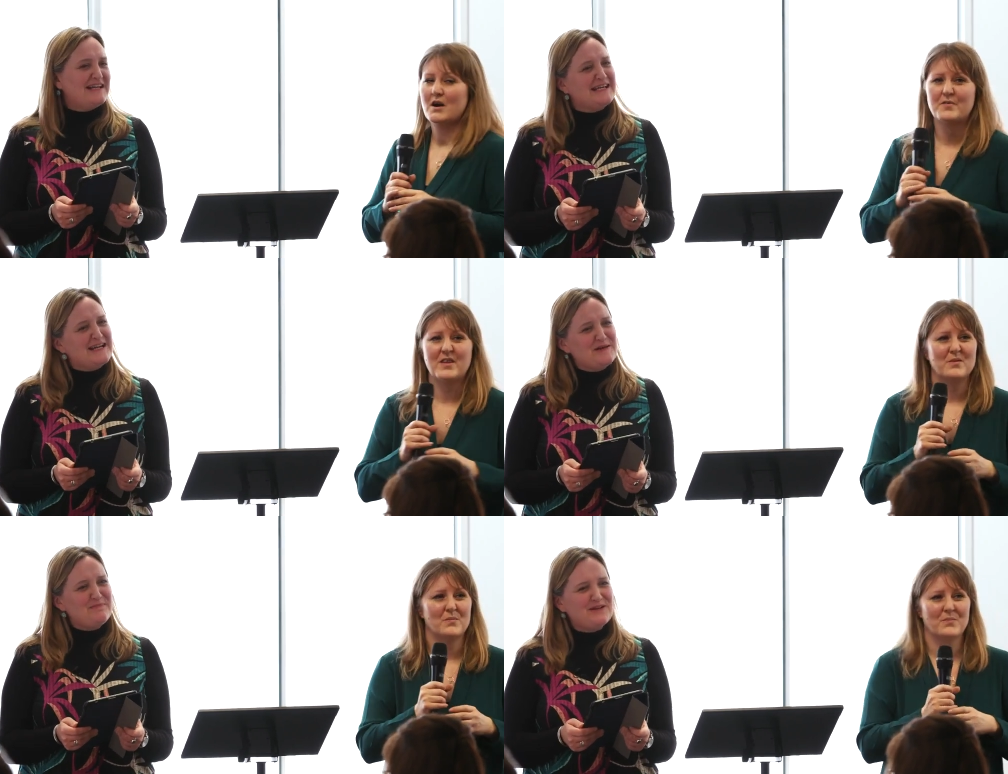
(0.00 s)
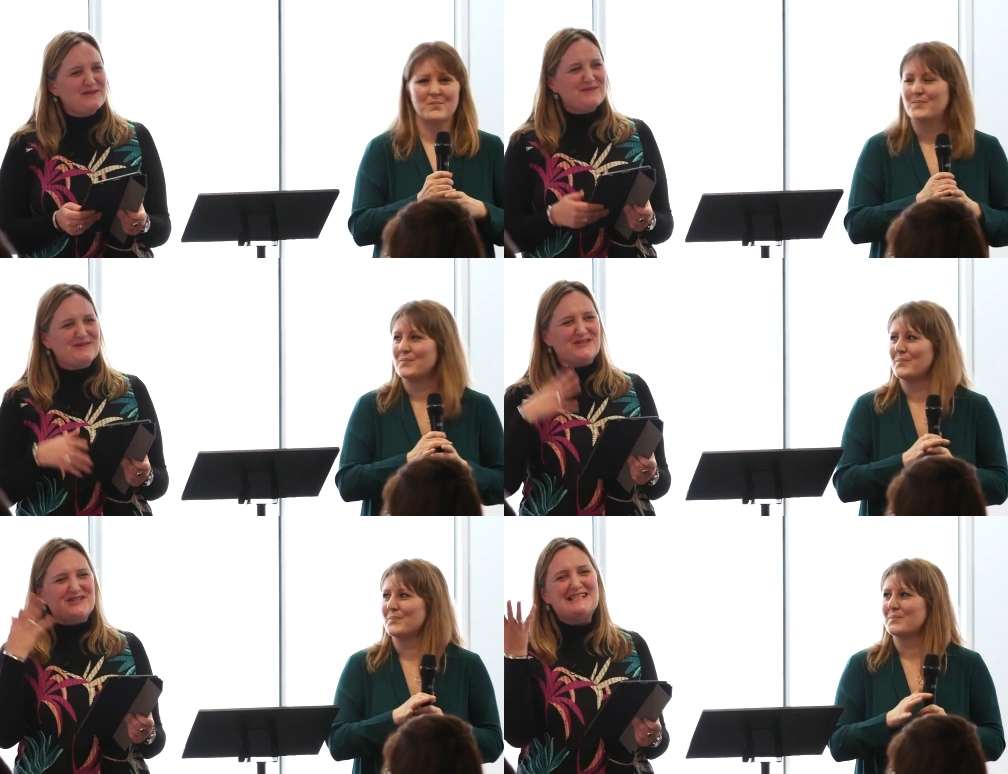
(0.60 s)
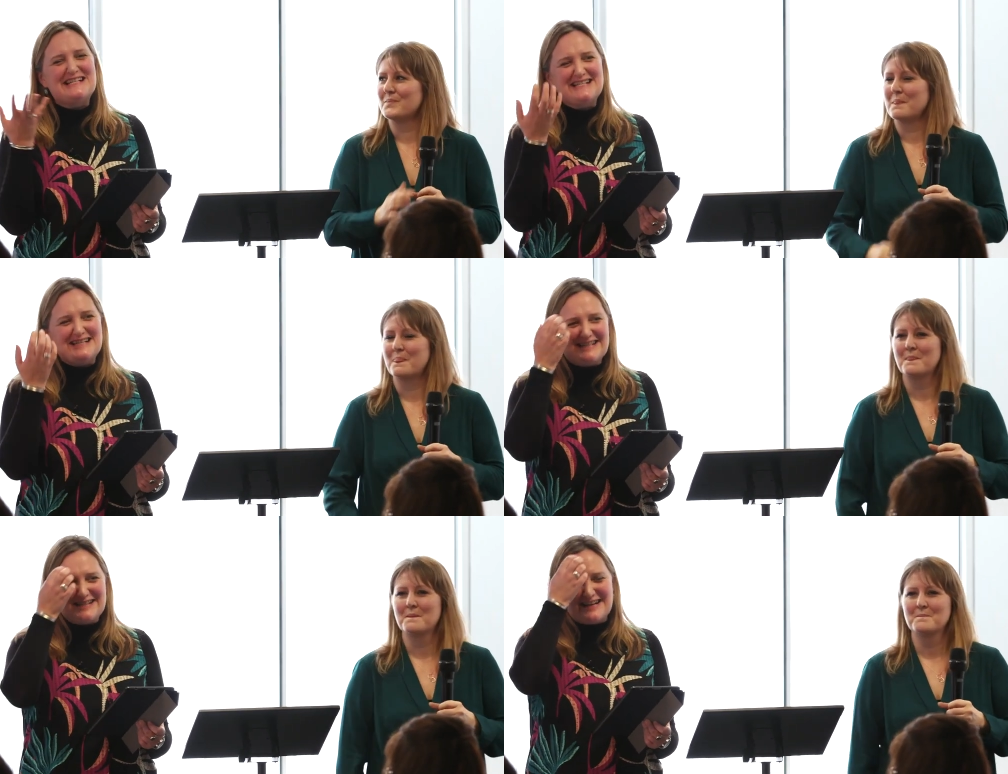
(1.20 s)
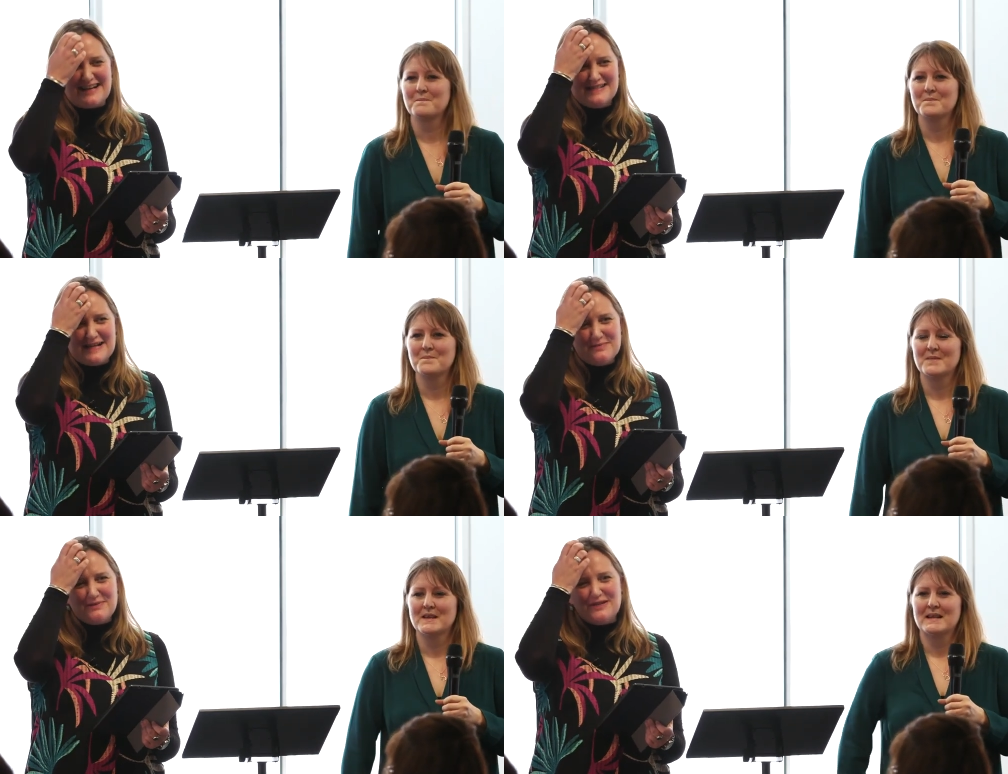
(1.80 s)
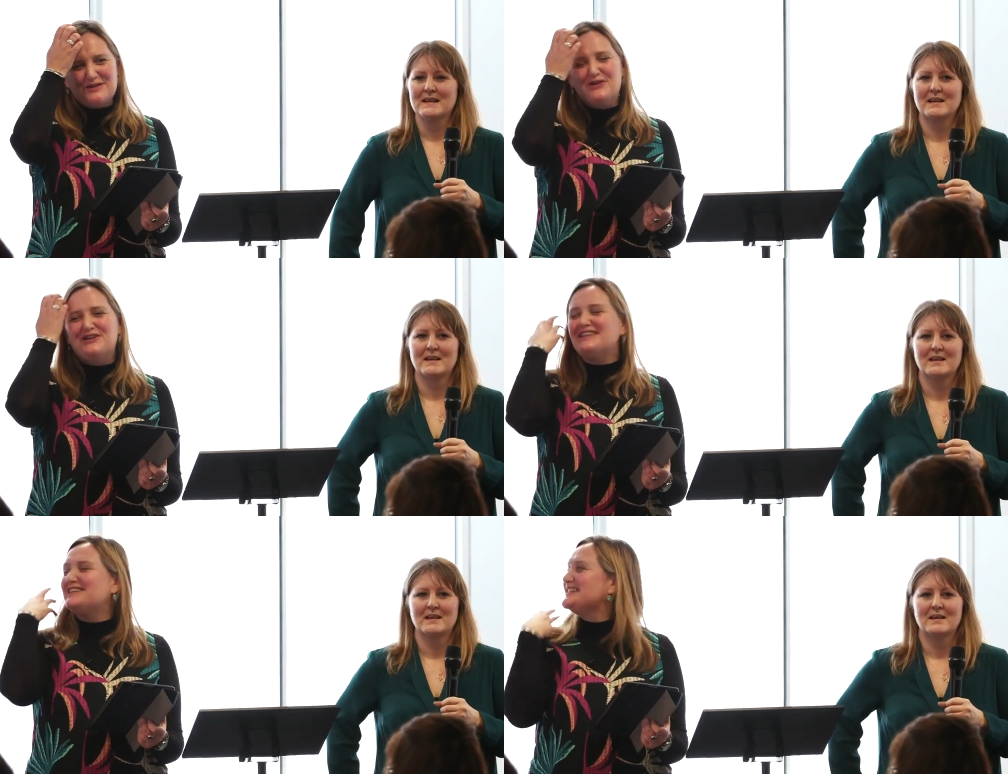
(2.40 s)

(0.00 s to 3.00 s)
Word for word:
Speaker 1: has anybody, just listening to that, has anybody got an